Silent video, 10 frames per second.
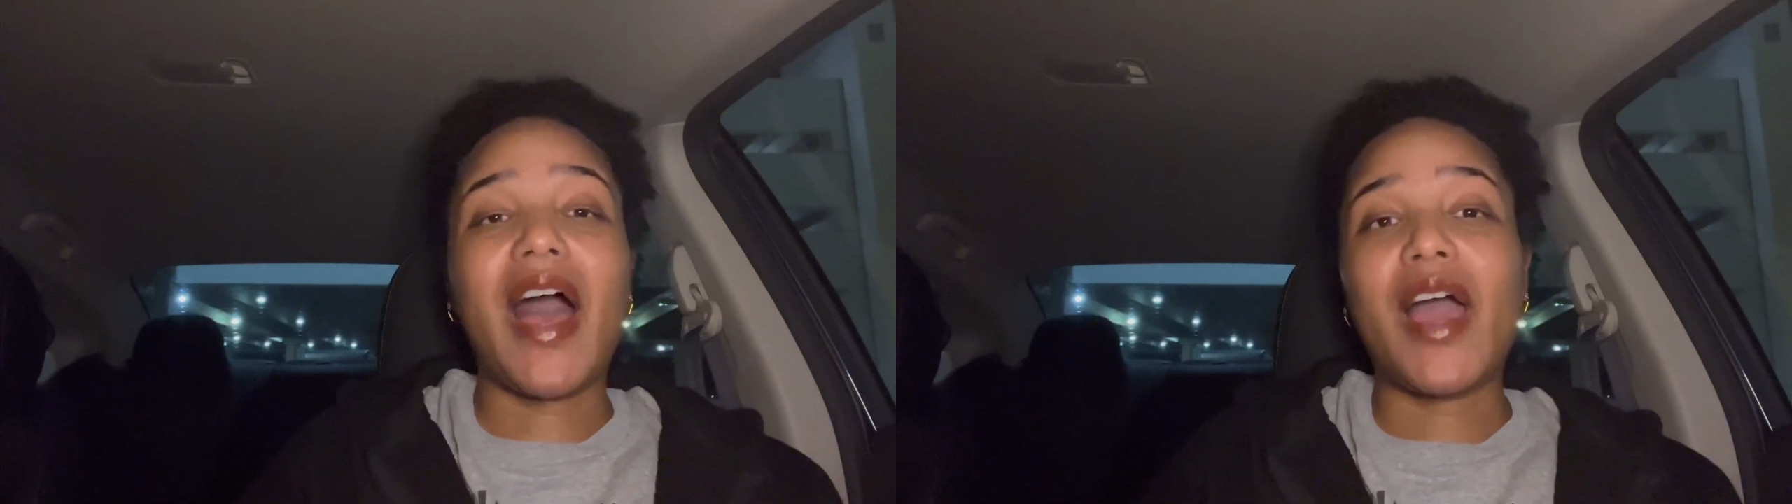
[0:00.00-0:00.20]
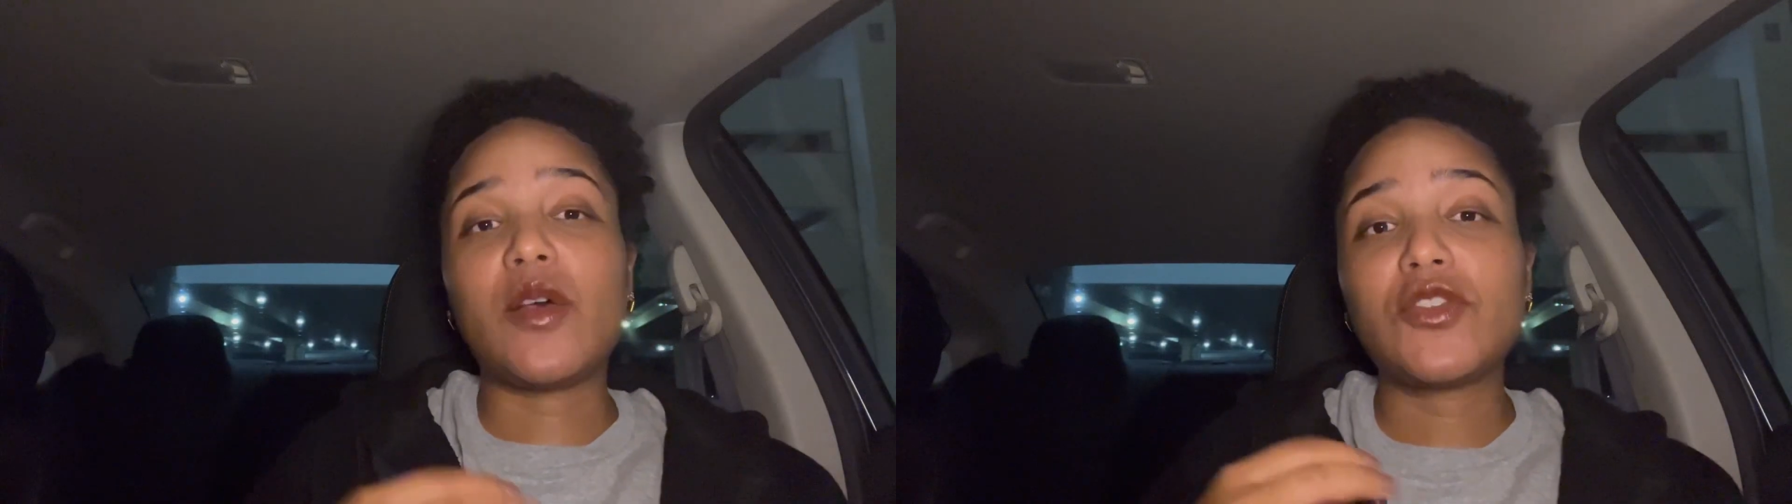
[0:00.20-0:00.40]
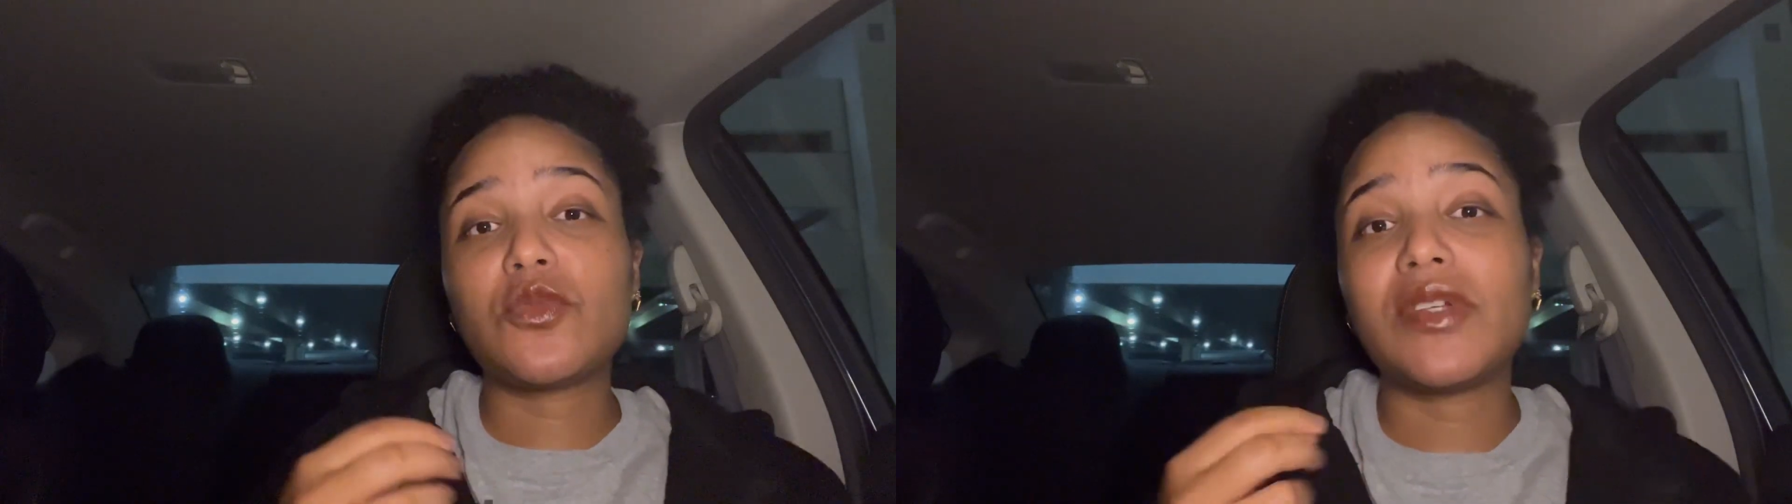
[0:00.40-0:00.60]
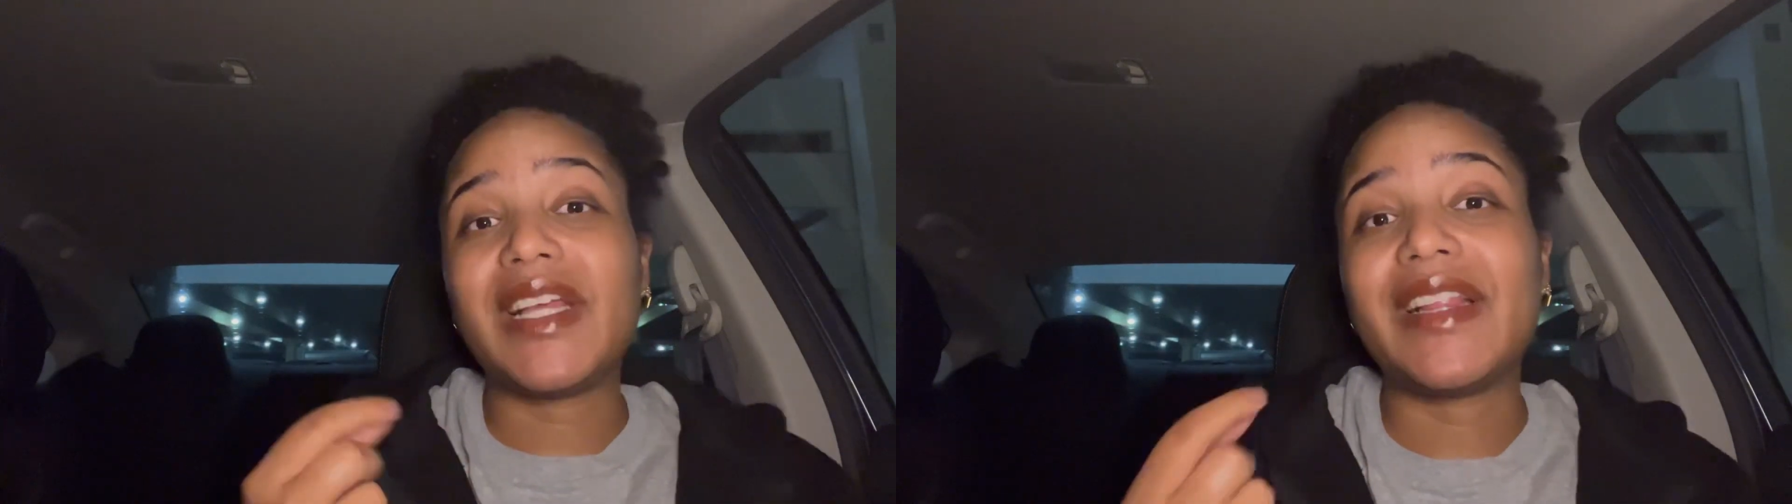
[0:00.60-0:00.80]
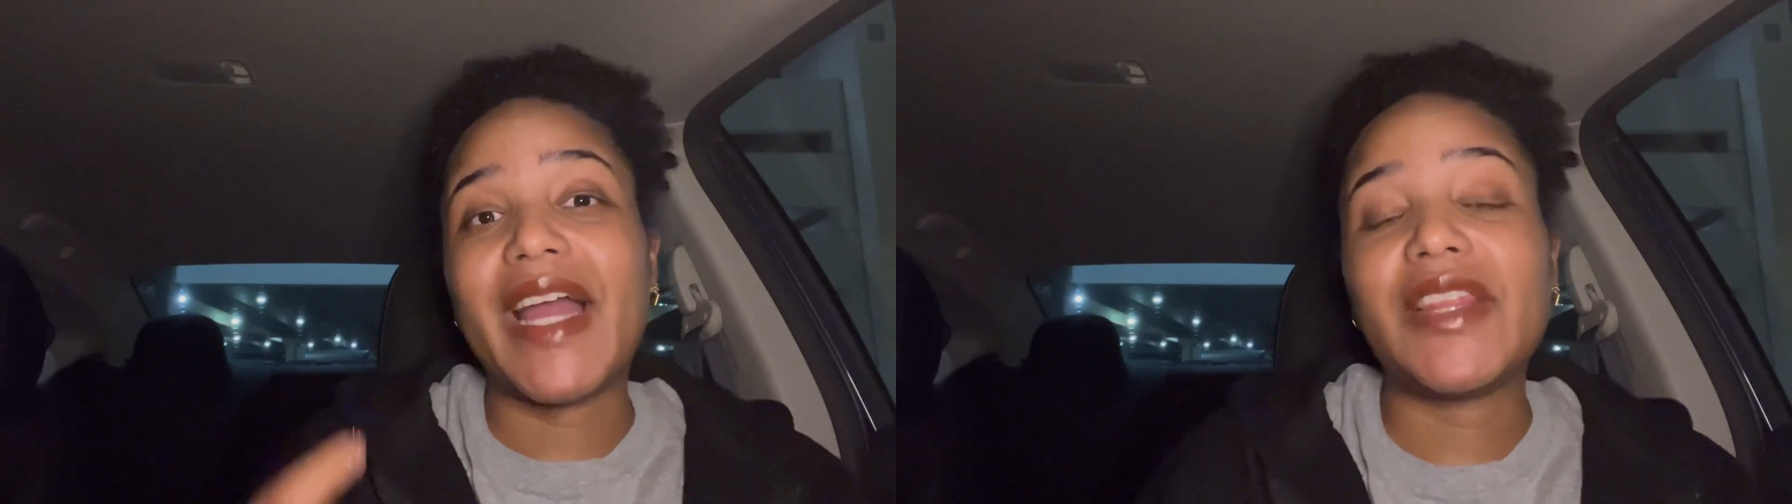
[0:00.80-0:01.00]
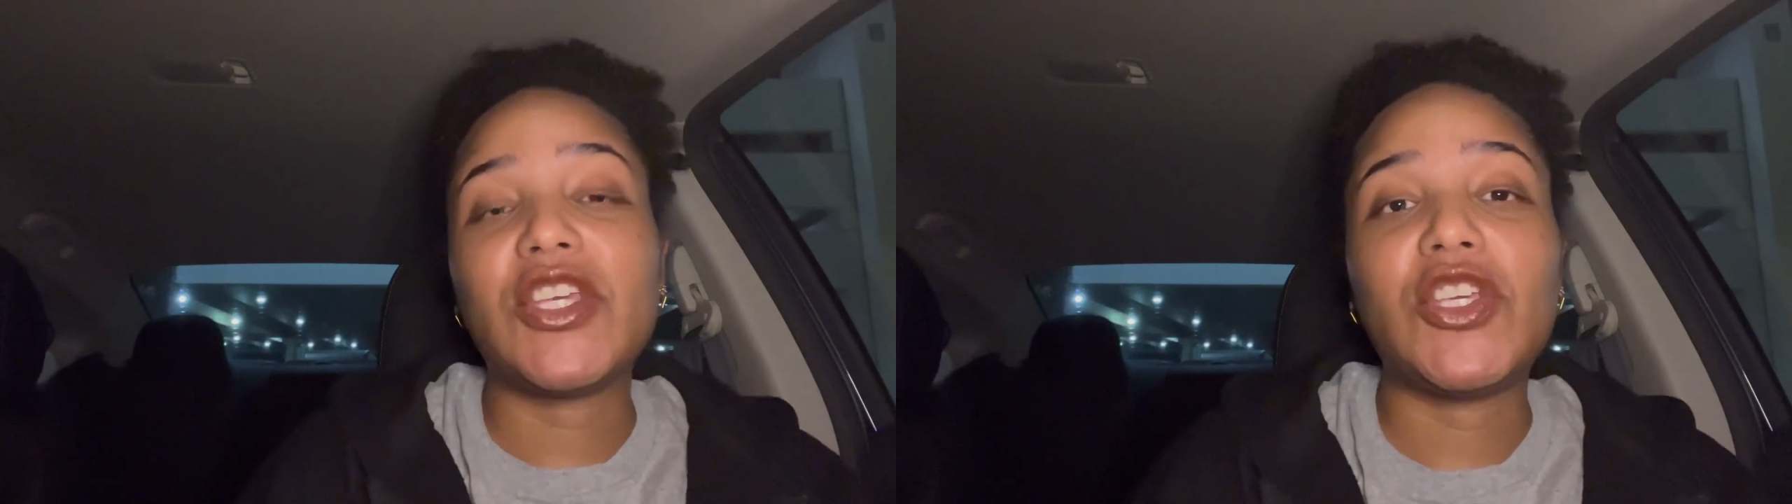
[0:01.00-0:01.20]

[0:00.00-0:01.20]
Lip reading: I also really like the